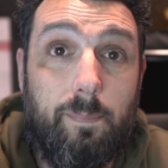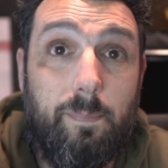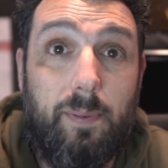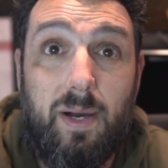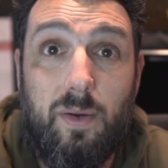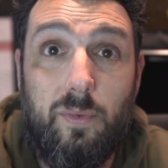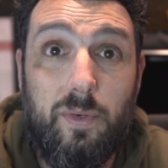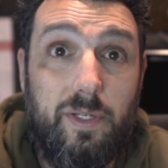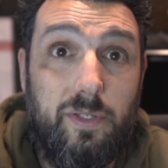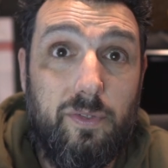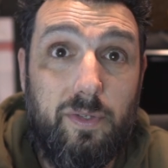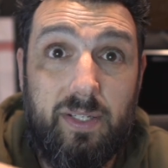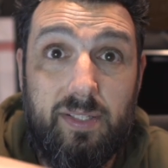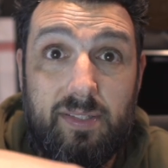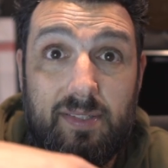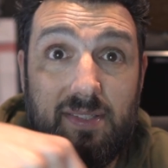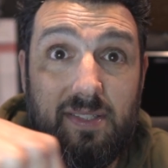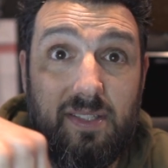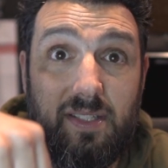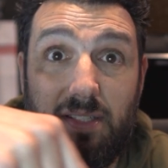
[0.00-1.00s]
The power, you
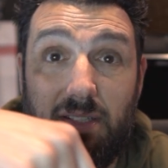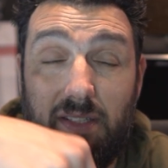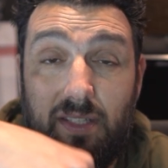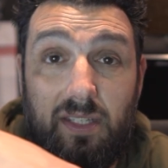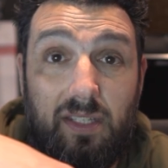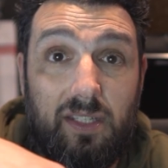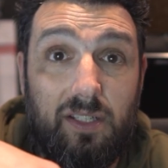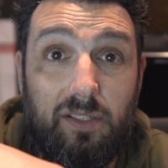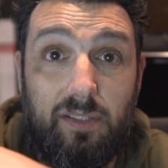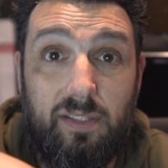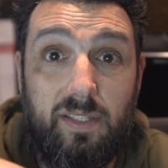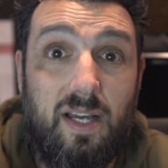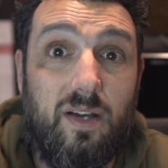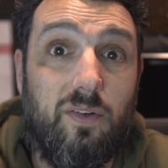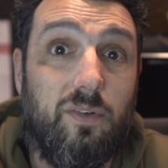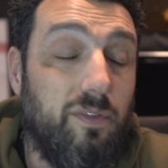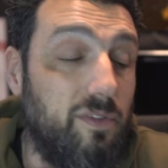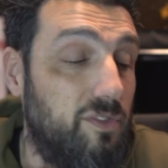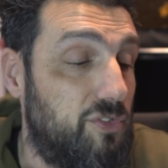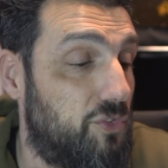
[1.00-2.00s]
can see it here
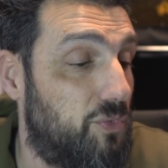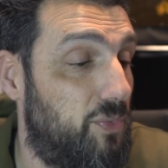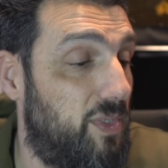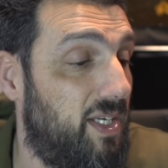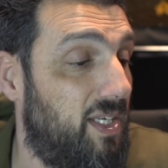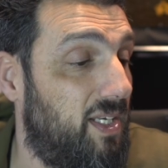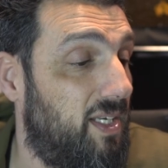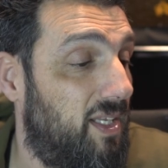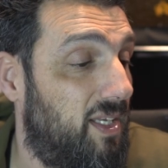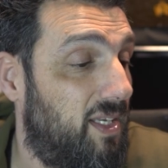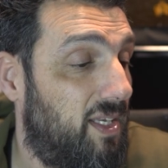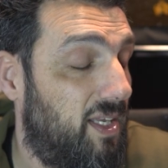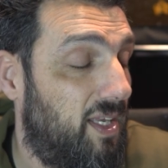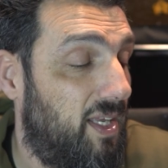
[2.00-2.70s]
down on the screen.